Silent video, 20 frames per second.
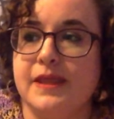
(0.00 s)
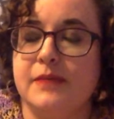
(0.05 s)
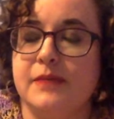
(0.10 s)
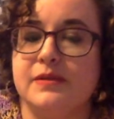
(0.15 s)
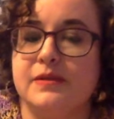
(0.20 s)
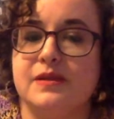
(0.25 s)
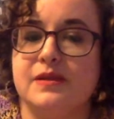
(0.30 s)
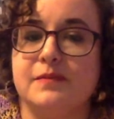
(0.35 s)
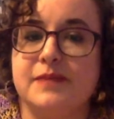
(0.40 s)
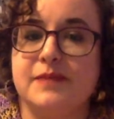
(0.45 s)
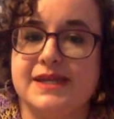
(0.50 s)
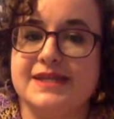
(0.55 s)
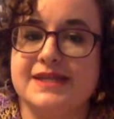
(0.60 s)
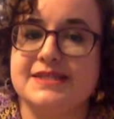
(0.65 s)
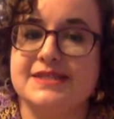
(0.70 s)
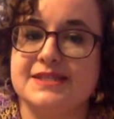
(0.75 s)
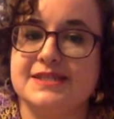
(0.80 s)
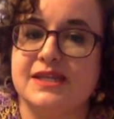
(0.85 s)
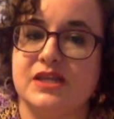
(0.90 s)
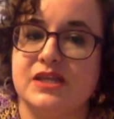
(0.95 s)
But the
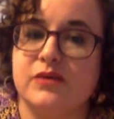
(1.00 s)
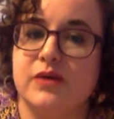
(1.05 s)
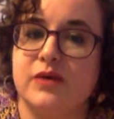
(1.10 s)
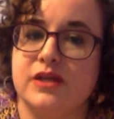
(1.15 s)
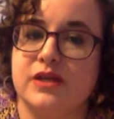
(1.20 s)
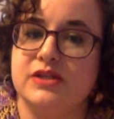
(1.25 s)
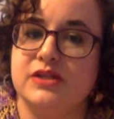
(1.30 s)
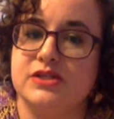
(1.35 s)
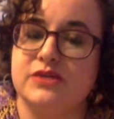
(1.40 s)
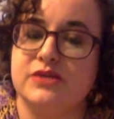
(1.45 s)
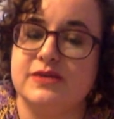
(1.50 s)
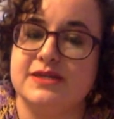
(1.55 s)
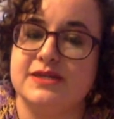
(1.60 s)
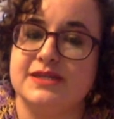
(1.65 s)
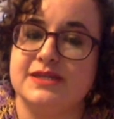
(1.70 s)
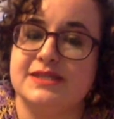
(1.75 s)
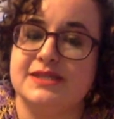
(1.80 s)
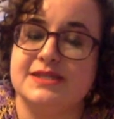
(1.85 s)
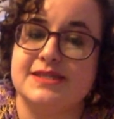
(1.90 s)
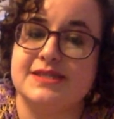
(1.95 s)
biggest thing you want to do is
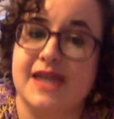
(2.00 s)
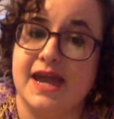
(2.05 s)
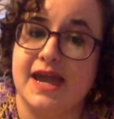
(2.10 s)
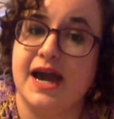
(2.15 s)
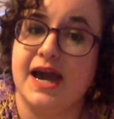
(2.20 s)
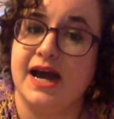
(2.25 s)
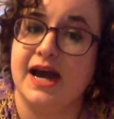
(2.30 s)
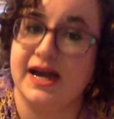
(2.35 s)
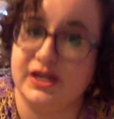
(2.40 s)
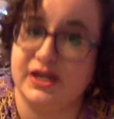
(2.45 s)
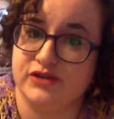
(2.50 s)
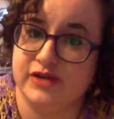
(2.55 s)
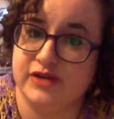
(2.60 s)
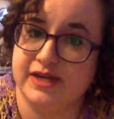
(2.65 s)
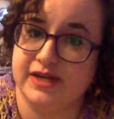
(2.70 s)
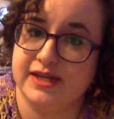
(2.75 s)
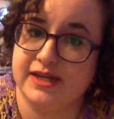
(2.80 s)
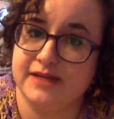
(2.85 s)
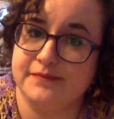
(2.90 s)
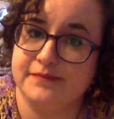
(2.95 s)
stay
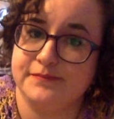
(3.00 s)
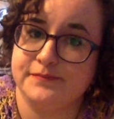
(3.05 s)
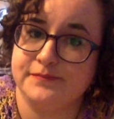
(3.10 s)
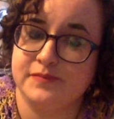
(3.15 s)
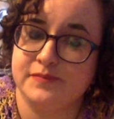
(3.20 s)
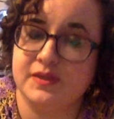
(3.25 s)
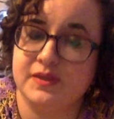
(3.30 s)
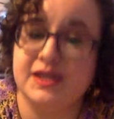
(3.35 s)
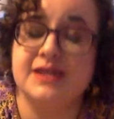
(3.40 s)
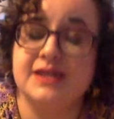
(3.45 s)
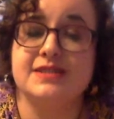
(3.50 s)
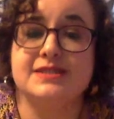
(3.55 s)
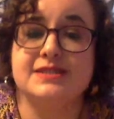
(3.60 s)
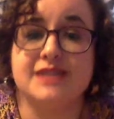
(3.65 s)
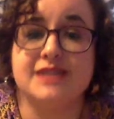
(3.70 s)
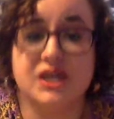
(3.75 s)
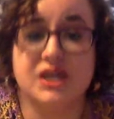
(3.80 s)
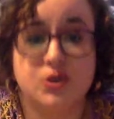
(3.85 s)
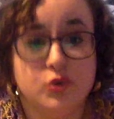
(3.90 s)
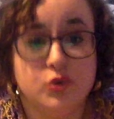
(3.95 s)
hydrated.
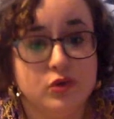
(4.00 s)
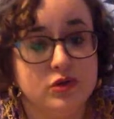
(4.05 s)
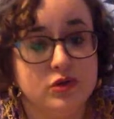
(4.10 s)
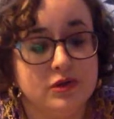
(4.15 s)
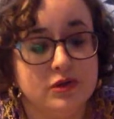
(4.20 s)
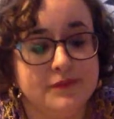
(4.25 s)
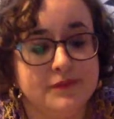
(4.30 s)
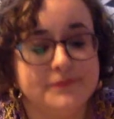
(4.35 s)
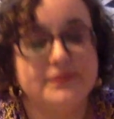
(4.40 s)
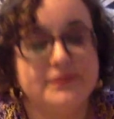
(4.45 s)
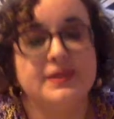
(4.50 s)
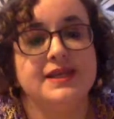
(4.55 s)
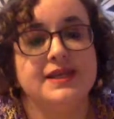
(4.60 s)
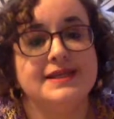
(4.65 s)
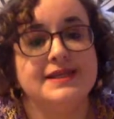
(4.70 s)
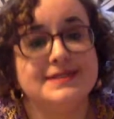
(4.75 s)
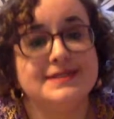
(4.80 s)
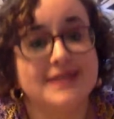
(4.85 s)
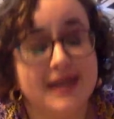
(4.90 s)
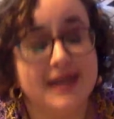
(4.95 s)
Stay cool
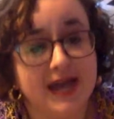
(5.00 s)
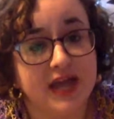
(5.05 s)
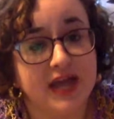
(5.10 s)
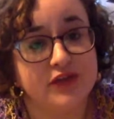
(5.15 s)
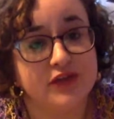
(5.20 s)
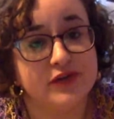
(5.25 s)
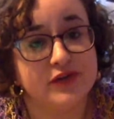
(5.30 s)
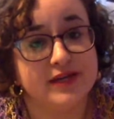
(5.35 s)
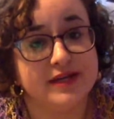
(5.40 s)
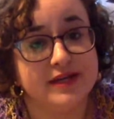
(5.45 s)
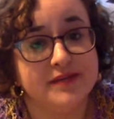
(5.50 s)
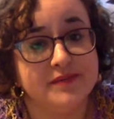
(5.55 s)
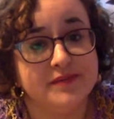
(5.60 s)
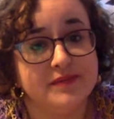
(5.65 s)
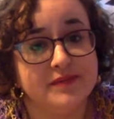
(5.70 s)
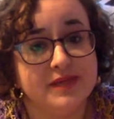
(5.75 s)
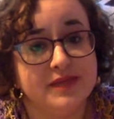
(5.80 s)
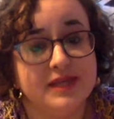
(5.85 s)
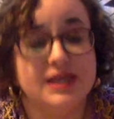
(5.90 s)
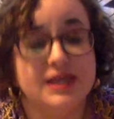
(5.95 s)
and stay hydrated.
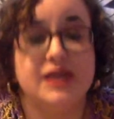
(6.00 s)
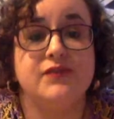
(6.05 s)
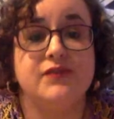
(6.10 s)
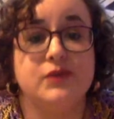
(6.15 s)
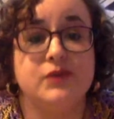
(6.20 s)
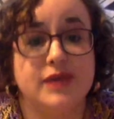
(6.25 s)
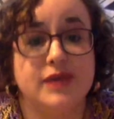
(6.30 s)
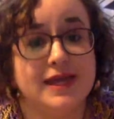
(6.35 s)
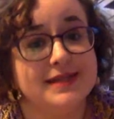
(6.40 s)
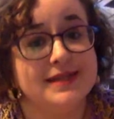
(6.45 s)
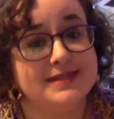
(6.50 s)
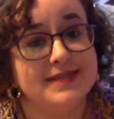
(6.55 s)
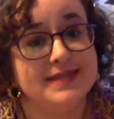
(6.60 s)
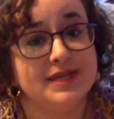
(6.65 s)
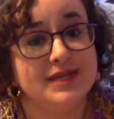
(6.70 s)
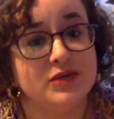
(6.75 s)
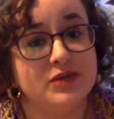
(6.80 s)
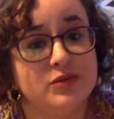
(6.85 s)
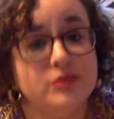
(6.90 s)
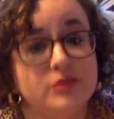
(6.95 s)
If you can't
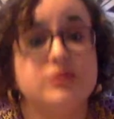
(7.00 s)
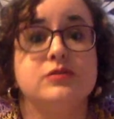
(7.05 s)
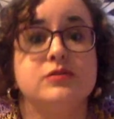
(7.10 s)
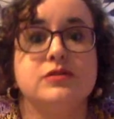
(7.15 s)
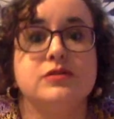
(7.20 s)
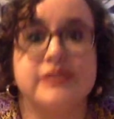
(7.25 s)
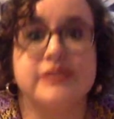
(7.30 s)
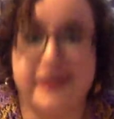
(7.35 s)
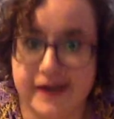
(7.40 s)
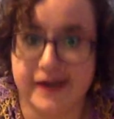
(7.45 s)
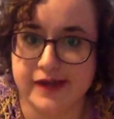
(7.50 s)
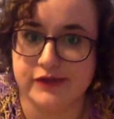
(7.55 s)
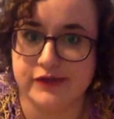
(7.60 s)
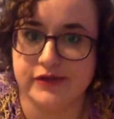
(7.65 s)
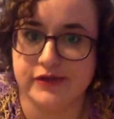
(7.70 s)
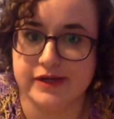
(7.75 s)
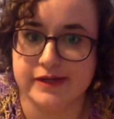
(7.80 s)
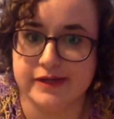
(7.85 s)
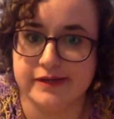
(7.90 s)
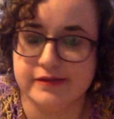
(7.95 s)
stay cool, stay
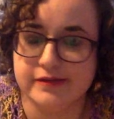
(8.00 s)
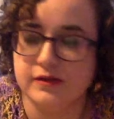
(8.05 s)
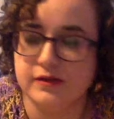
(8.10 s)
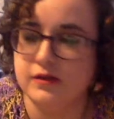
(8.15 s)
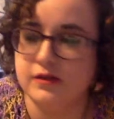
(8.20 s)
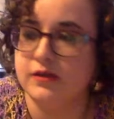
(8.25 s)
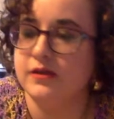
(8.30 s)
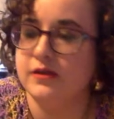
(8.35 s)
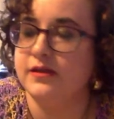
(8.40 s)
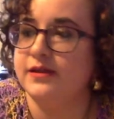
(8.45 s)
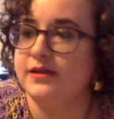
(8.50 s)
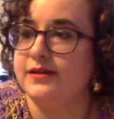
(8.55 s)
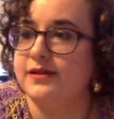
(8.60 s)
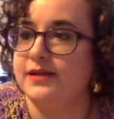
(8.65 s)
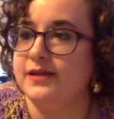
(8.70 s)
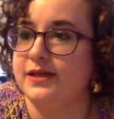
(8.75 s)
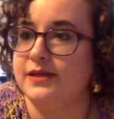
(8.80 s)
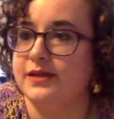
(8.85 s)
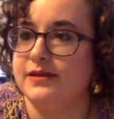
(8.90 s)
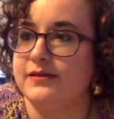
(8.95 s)
hydrated.
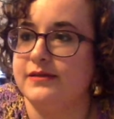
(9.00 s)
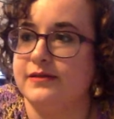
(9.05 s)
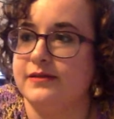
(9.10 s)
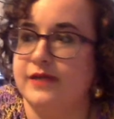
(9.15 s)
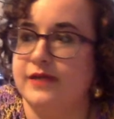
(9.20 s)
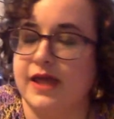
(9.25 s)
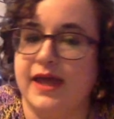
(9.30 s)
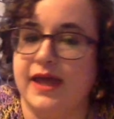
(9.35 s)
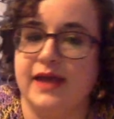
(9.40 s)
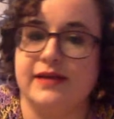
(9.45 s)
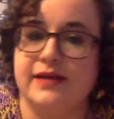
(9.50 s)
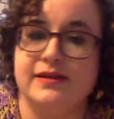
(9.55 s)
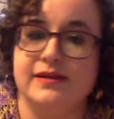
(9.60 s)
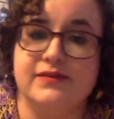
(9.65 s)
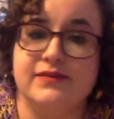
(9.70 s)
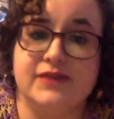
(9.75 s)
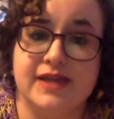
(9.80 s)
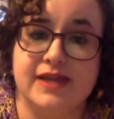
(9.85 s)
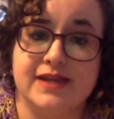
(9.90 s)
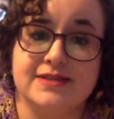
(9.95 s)
And if
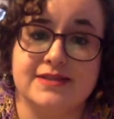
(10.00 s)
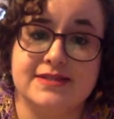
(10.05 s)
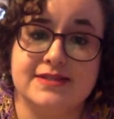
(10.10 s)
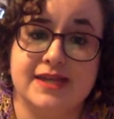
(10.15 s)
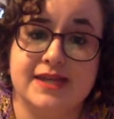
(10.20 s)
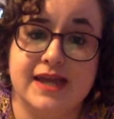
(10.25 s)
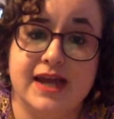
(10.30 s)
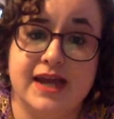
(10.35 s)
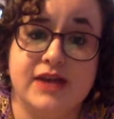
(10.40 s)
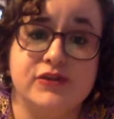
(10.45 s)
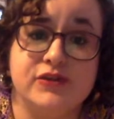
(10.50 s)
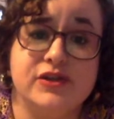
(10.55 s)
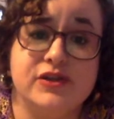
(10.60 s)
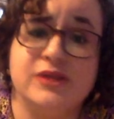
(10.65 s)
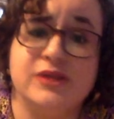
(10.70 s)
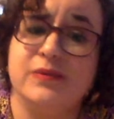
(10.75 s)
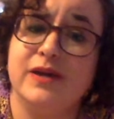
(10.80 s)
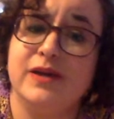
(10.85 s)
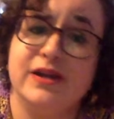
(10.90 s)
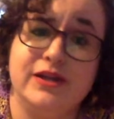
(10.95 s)
you can't stay
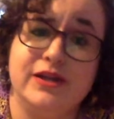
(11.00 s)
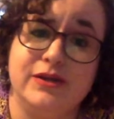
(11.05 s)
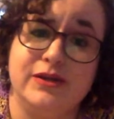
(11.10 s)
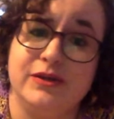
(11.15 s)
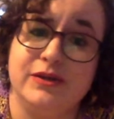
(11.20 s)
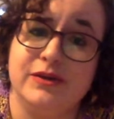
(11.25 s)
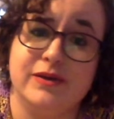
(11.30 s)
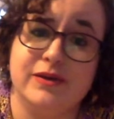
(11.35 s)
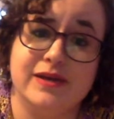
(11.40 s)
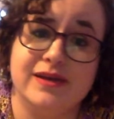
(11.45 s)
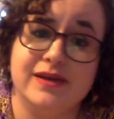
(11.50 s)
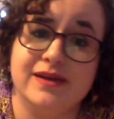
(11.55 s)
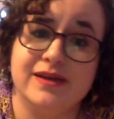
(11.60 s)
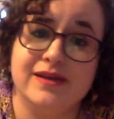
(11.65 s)
hydrated, what are you doing?